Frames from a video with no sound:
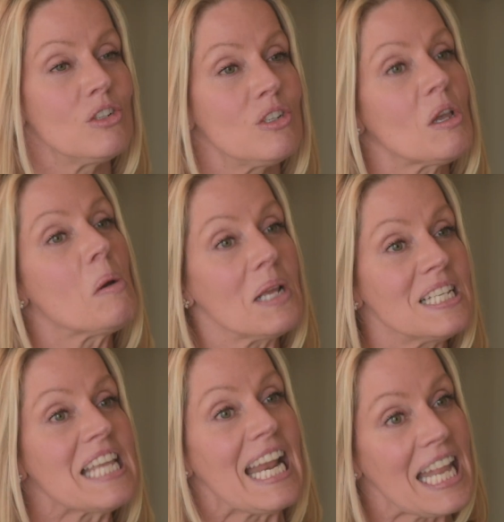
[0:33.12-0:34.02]
she's
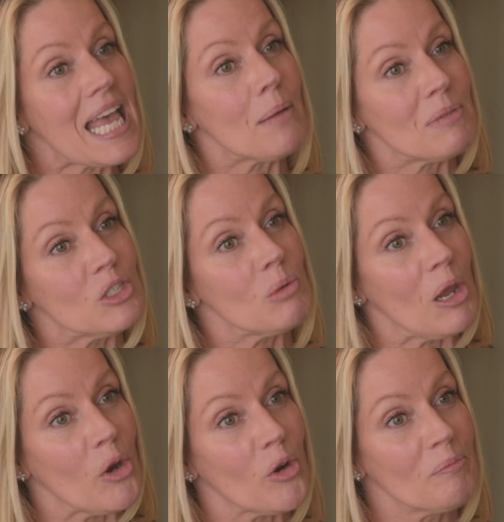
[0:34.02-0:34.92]
only as handicapped as you
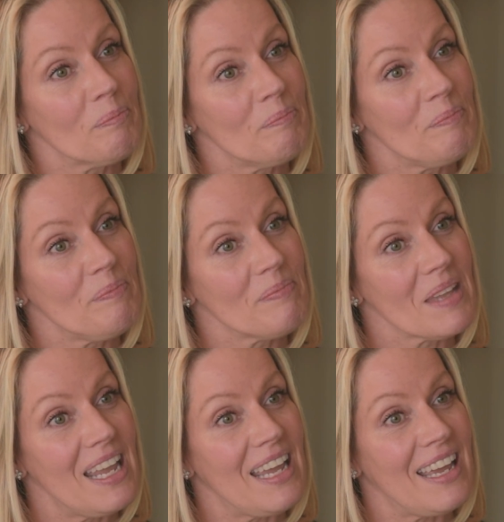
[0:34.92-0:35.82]
make her.
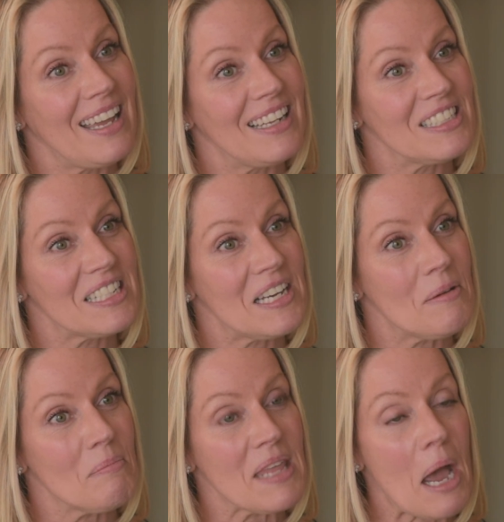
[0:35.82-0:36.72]
And
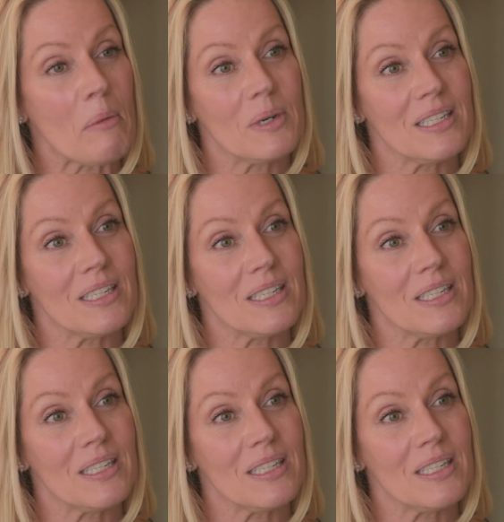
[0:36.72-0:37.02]
um, that